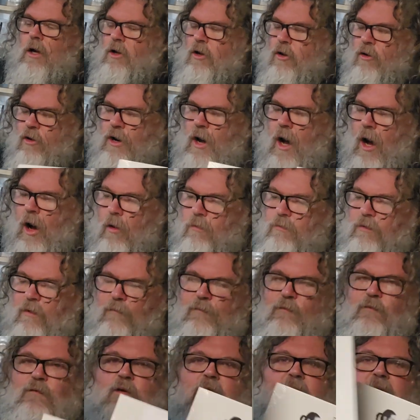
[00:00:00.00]
Good old
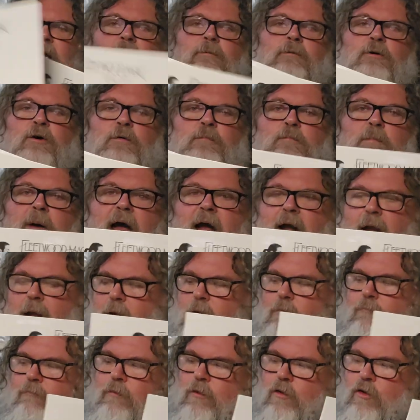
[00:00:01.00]
Fleetwood Mac
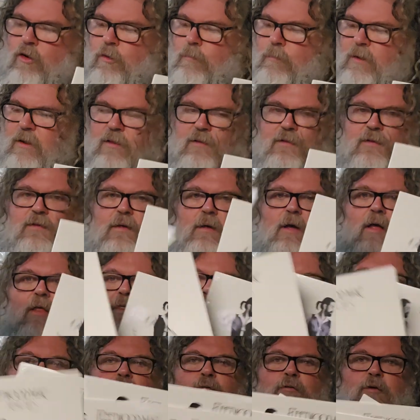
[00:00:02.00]
Rumours.
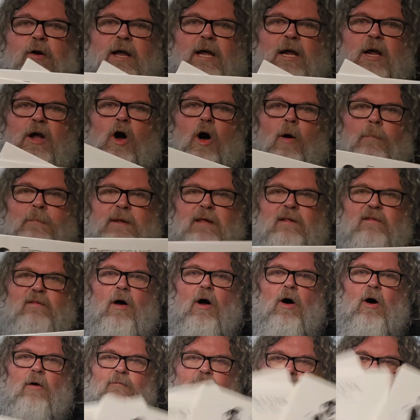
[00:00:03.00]
3 copies
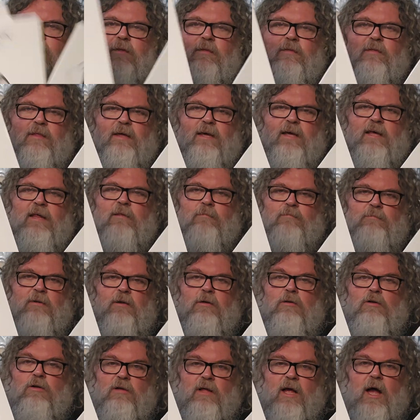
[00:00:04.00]
of. These will
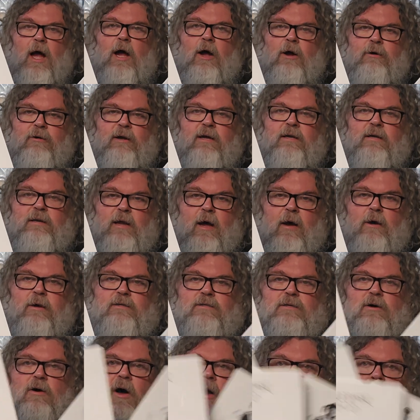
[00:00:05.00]
all go in no
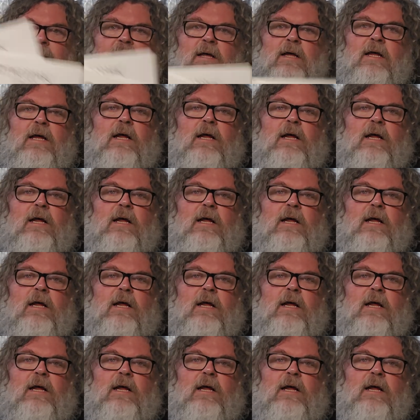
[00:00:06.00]
time.